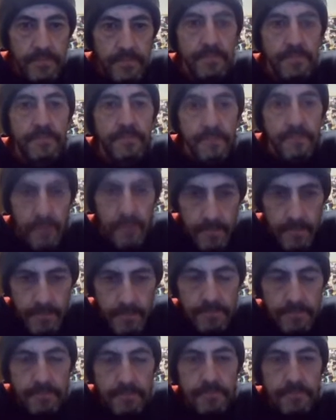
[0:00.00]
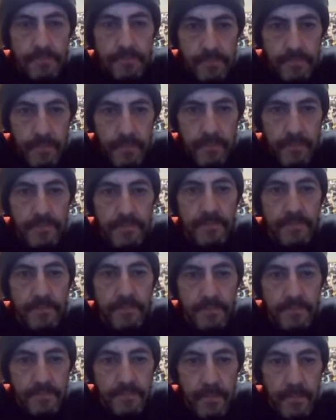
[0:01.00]
and that's what I'm saying.
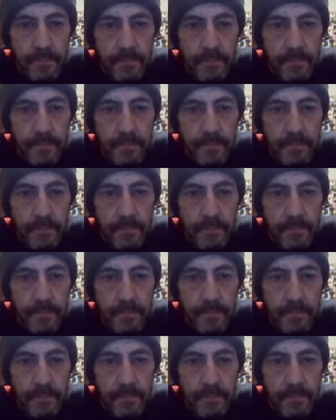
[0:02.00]
They can